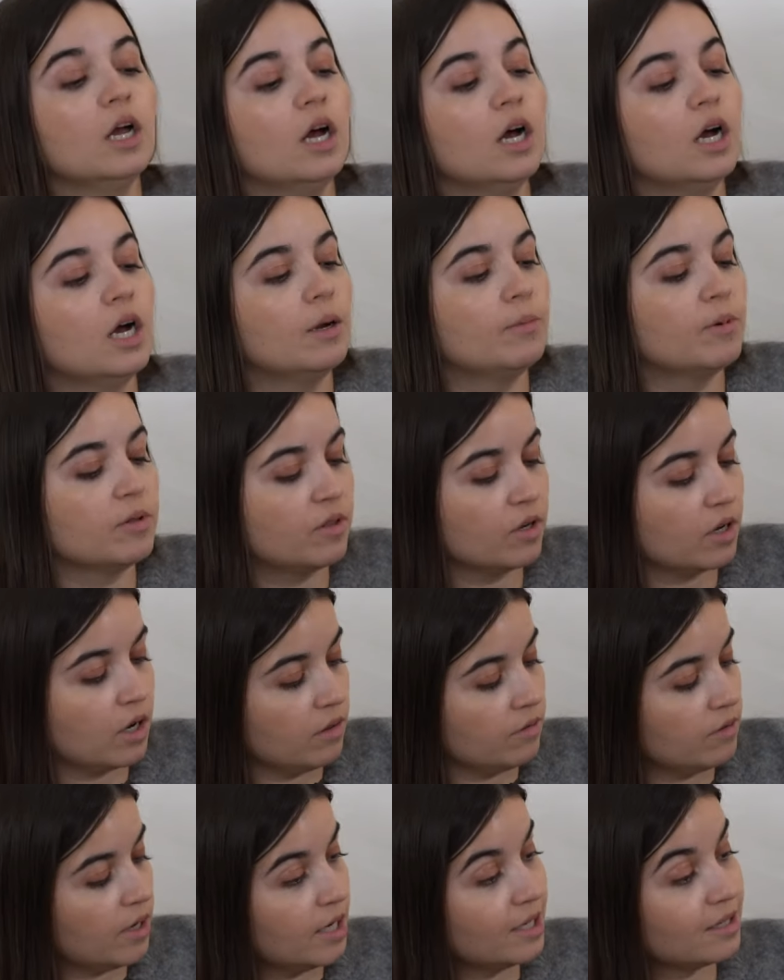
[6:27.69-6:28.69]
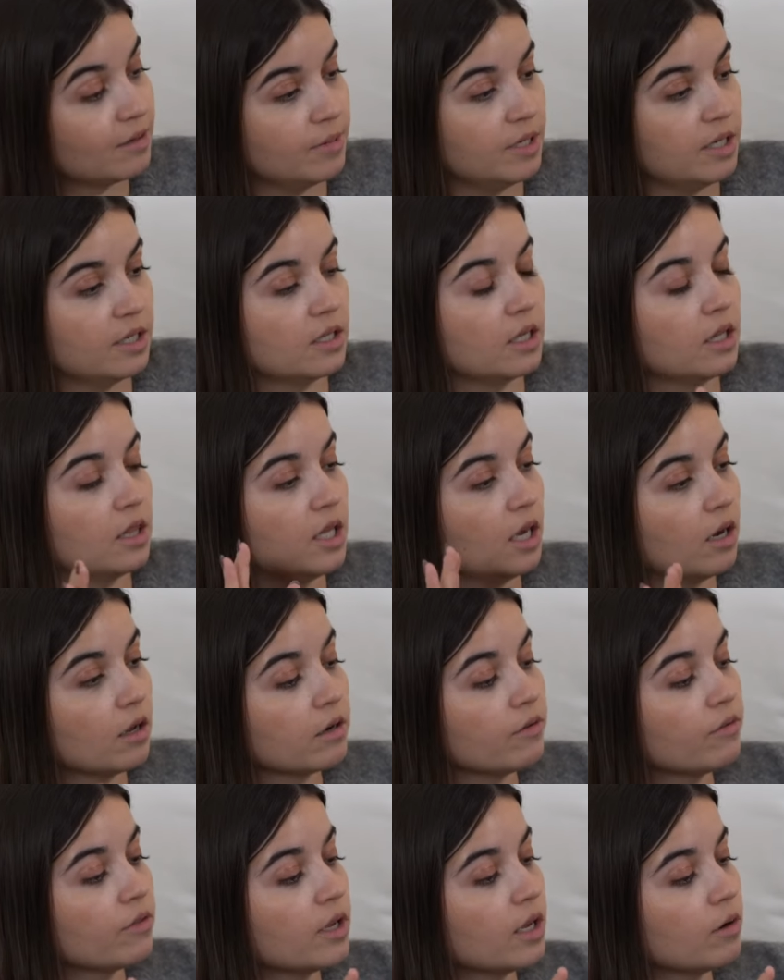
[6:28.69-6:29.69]
But the Kanda is amazing. The
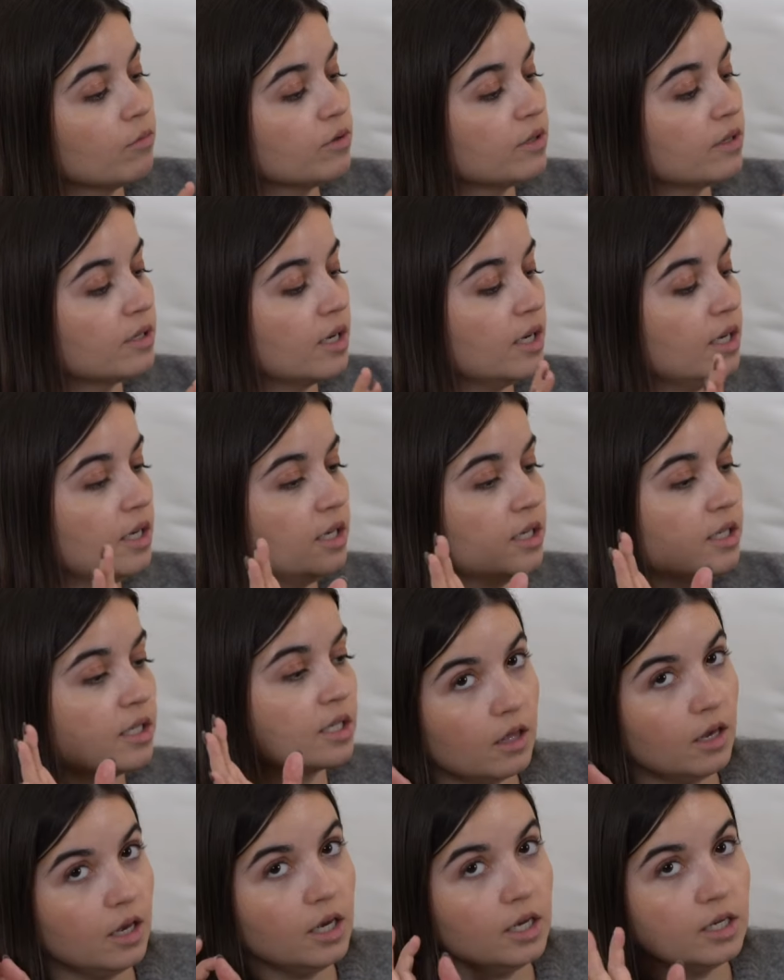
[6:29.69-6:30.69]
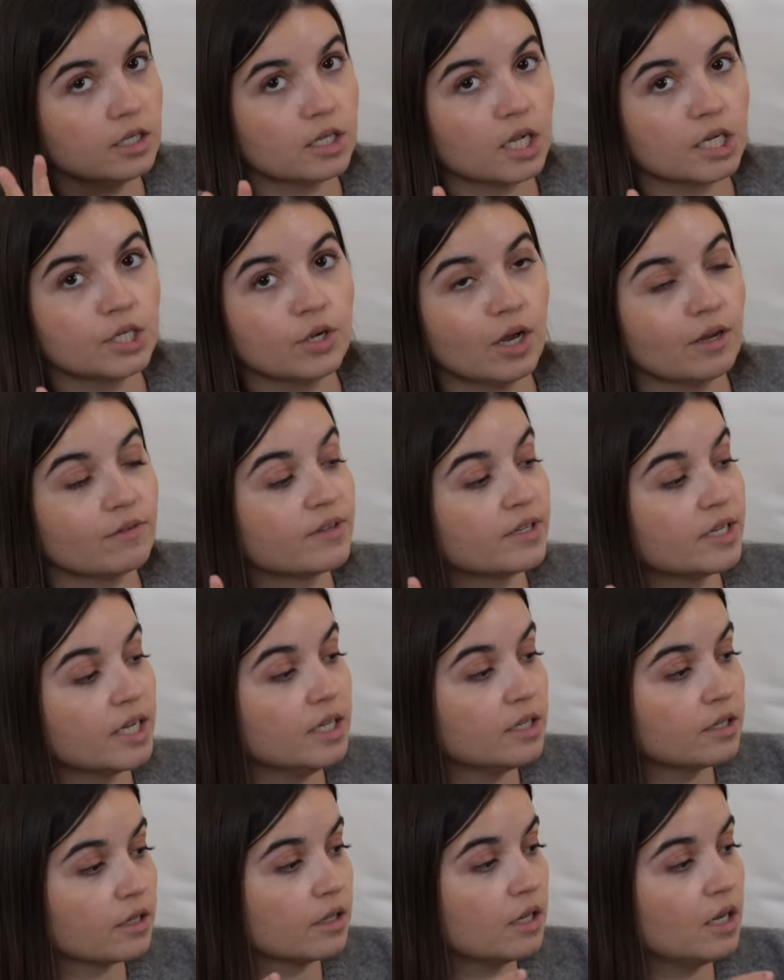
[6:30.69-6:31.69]
only thing I would say is that you have
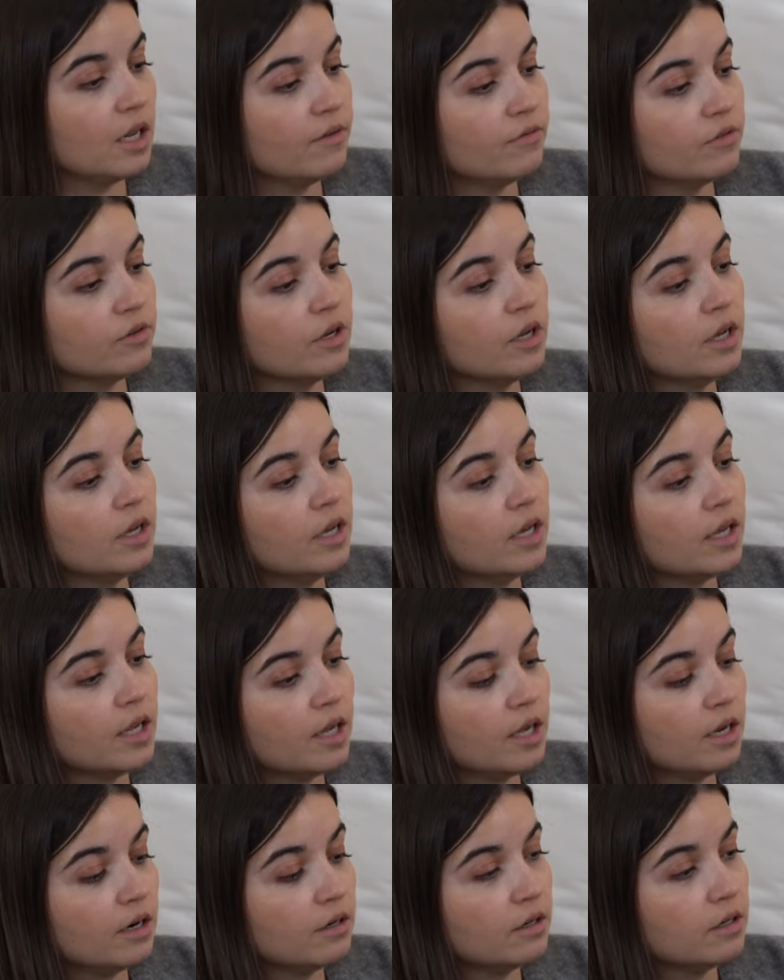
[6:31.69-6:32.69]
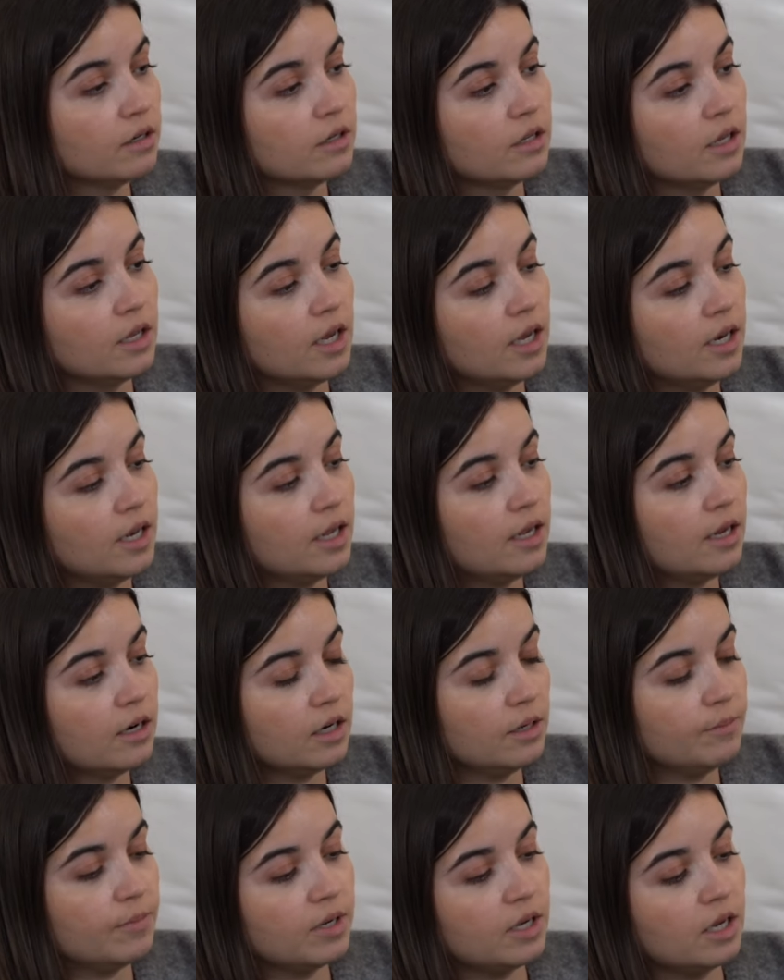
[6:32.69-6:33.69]
stains on the leather here and
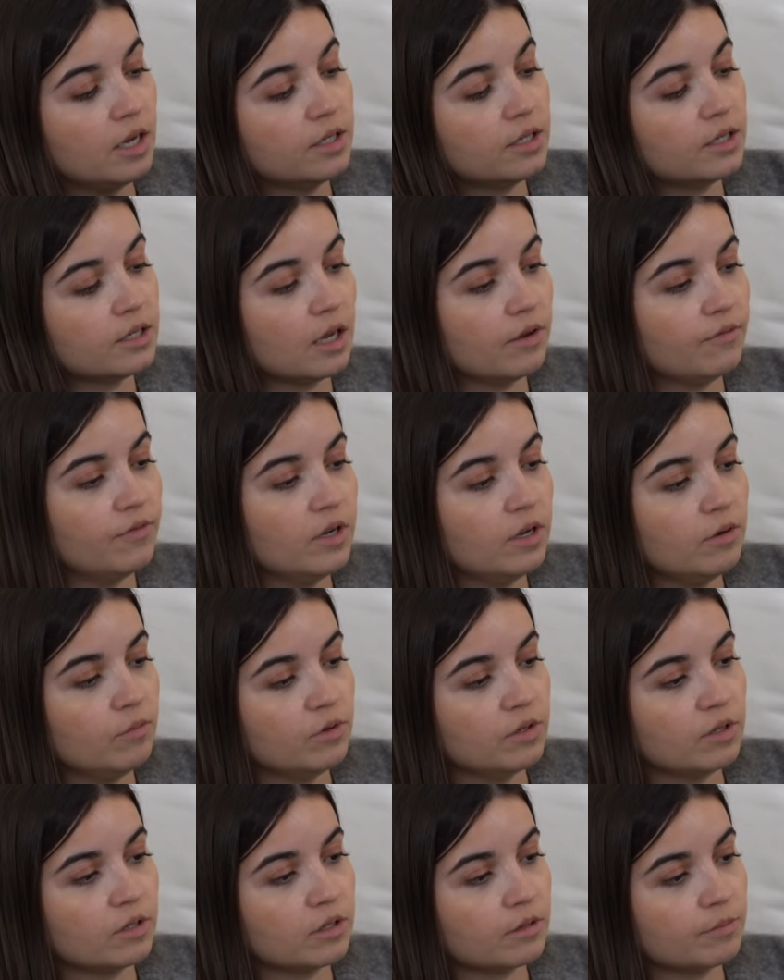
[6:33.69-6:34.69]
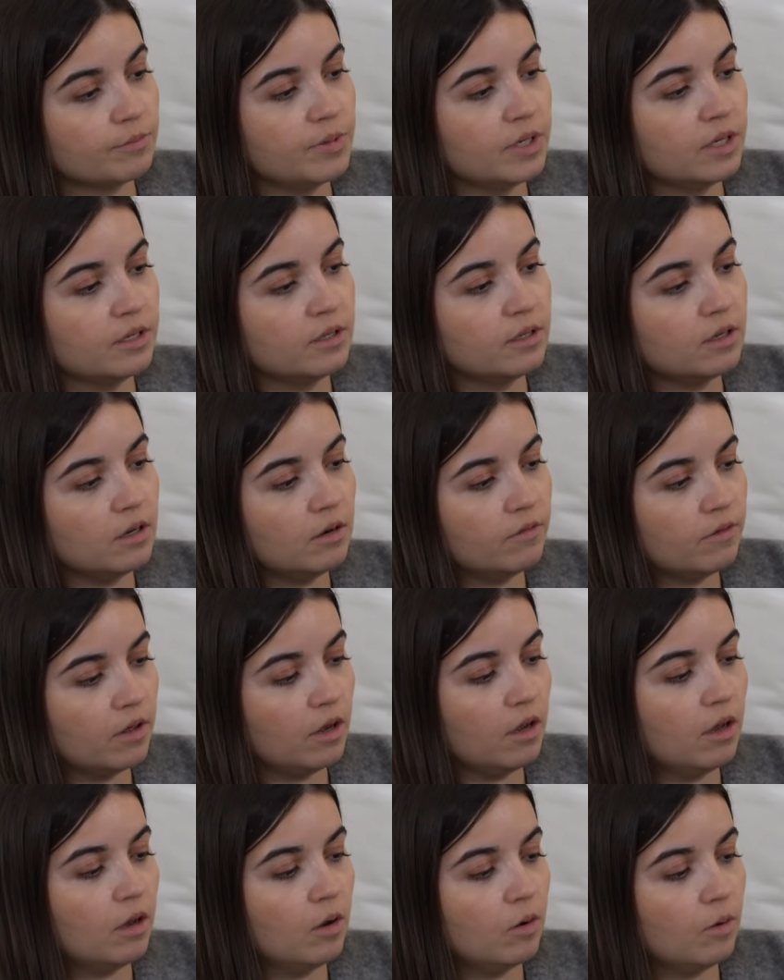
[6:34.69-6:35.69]
here. Because I think it was because
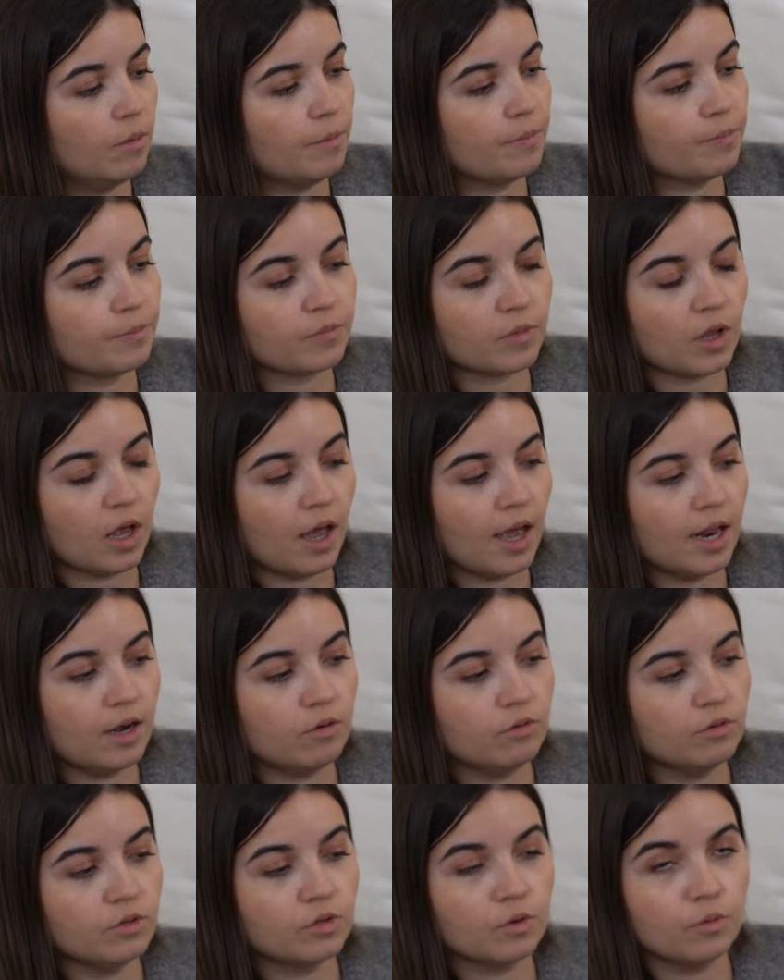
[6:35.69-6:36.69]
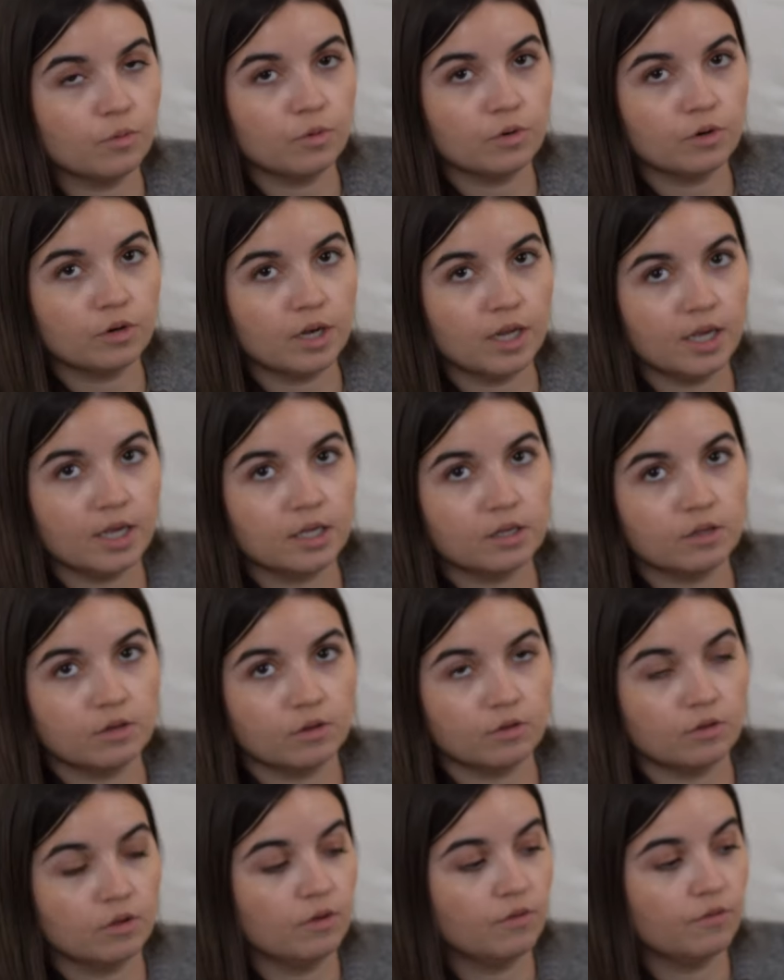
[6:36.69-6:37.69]
the handles were like, you
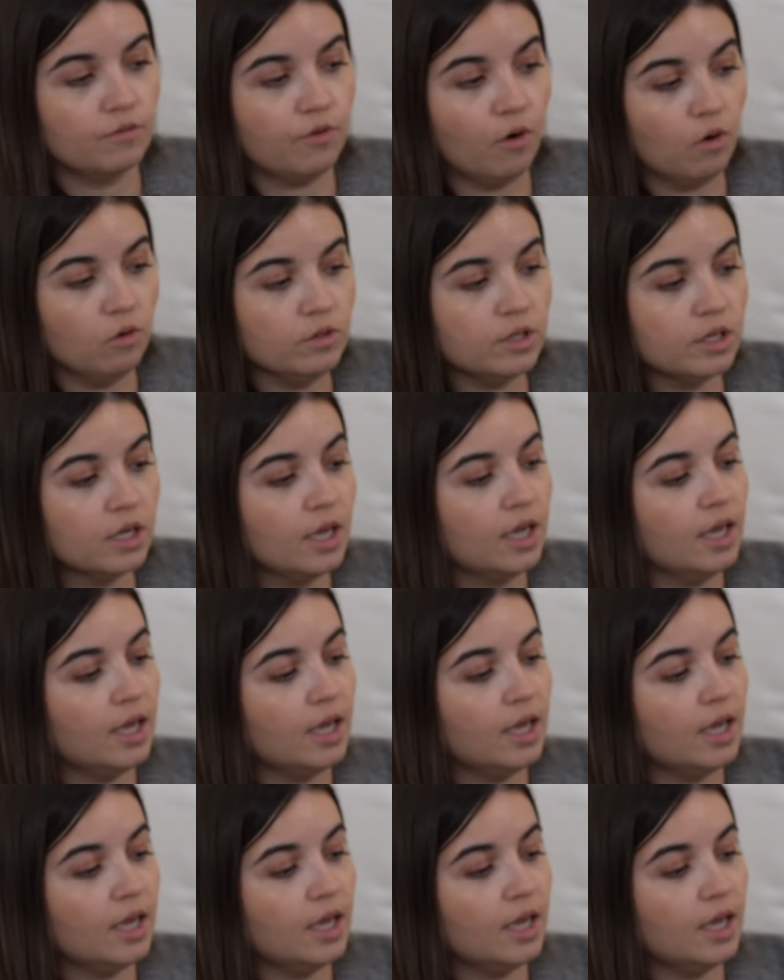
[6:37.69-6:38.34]
know, fold.